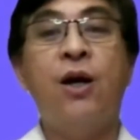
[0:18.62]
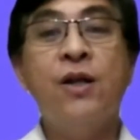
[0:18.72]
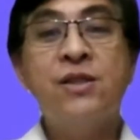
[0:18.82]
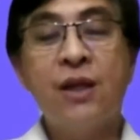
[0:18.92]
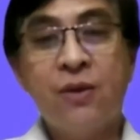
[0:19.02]

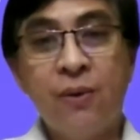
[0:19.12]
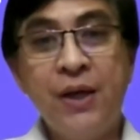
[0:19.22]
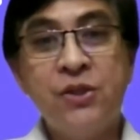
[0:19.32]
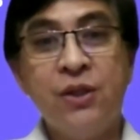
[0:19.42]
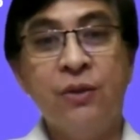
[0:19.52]

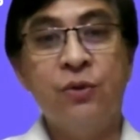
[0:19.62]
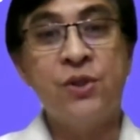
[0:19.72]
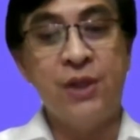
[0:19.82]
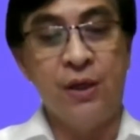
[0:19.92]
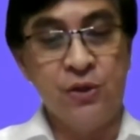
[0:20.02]
Consecration
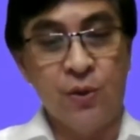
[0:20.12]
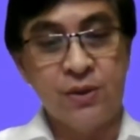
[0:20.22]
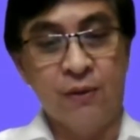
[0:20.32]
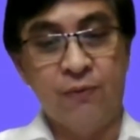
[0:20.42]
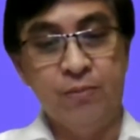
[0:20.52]
to Saint
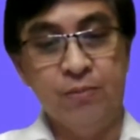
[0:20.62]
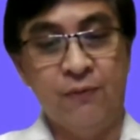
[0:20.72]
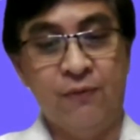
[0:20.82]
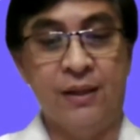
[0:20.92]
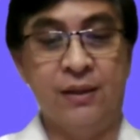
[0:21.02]
Joseph
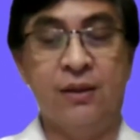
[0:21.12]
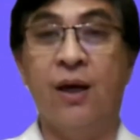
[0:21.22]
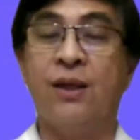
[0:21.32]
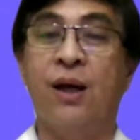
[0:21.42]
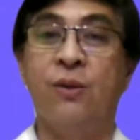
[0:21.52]
by Father
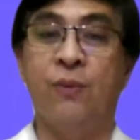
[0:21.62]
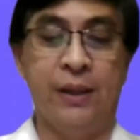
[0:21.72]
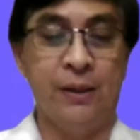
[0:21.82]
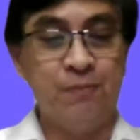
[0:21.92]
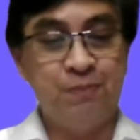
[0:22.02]
Don
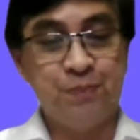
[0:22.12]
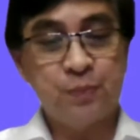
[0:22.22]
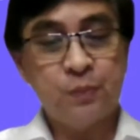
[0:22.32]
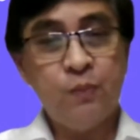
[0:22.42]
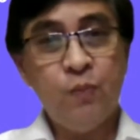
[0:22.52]
Calloway.
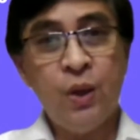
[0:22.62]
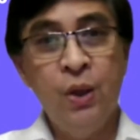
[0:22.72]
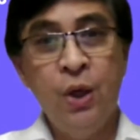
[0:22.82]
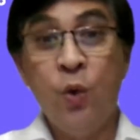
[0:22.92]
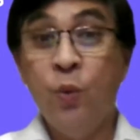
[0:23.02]

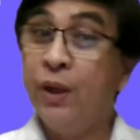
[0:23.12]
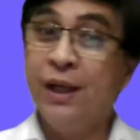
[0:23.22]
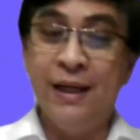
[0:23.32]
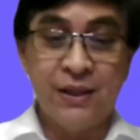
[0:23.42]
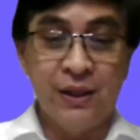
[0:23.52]
We
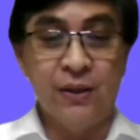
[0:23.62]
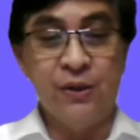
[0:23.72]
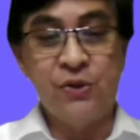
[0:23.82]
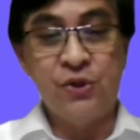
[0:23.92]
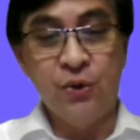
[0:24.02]
really
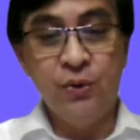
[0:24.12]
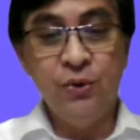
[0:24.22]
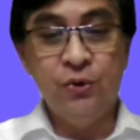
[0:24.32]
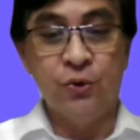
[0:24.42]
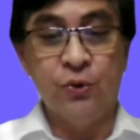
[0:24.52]
encourage
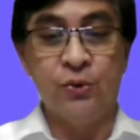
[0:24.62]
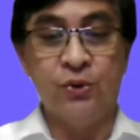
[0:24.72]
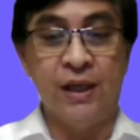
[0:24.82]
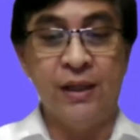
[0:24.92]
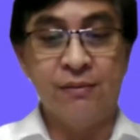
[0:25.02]
you
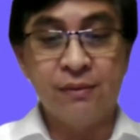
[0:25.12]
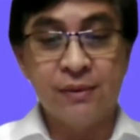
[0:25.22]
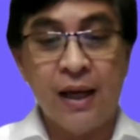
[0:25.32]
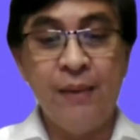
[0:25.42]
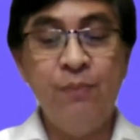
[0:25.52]
to take
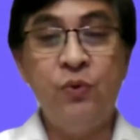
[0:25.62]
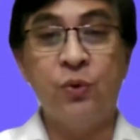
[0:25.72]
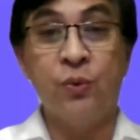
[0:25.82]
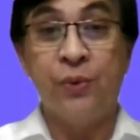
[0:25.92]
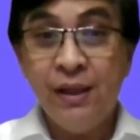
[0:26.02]

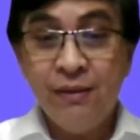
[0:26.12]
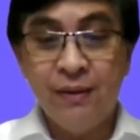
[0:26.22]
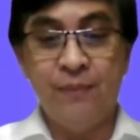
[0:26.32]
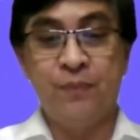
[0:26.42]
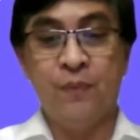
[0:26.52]
time to
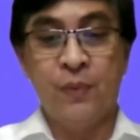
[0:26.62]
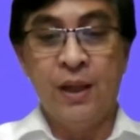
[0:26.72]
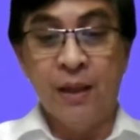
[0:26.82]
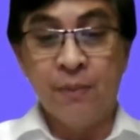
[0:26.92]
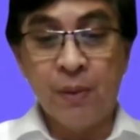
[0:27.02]
read
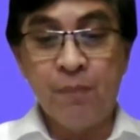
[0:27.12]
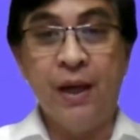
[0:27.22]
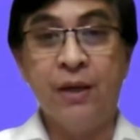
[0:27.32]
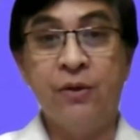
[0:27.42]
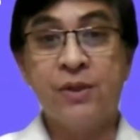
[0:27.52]
and
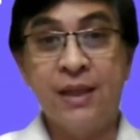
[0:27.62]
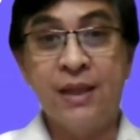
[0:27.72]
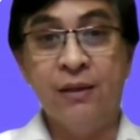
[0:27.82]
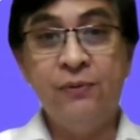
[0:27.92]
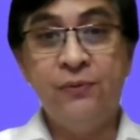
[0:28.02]
prepare
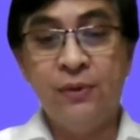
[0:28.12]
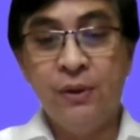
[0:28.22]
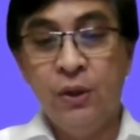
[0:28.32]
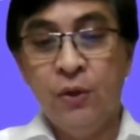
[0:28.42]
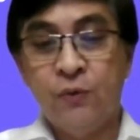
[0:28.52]
yourself
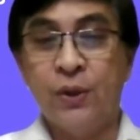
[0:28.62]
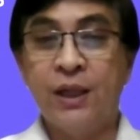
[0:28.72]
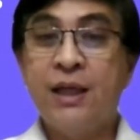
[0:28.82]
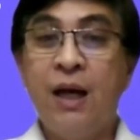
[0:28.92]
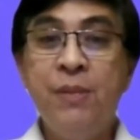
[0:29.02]

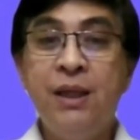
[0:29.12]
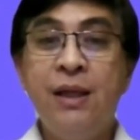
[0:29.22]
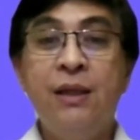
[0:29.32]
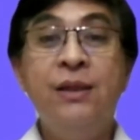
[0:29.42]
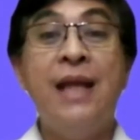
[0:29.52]
for the
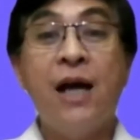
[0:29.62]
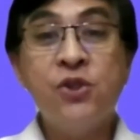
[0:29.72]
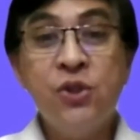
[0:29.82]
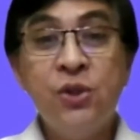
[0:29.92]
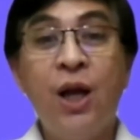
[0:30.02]
coming
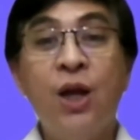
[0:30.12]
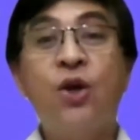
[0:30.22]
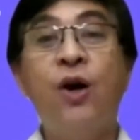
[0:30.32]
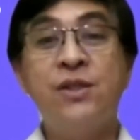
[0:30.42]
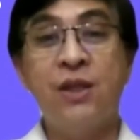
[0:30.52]

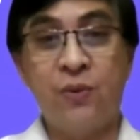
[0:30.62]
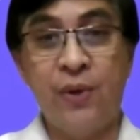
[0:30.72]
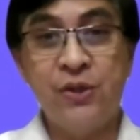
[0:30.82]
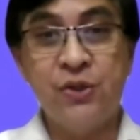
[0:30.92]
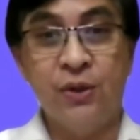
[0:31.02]
national
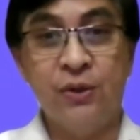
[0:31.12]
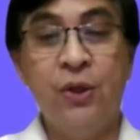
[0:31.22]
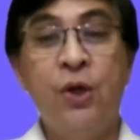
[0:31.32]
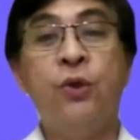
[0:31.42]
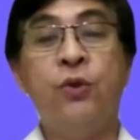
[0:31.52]

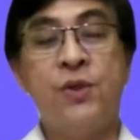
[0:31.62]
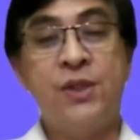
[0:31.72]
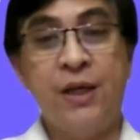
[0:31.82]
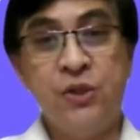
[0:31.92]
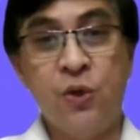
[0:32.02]
consecration to
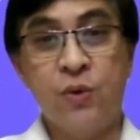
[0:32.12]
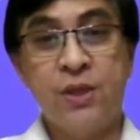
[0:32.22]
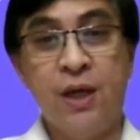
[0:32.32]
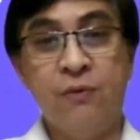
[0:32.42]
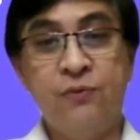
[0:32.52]
Saint
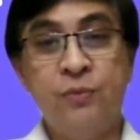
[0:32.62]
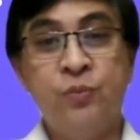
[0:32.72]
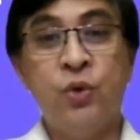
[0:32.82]
Joseph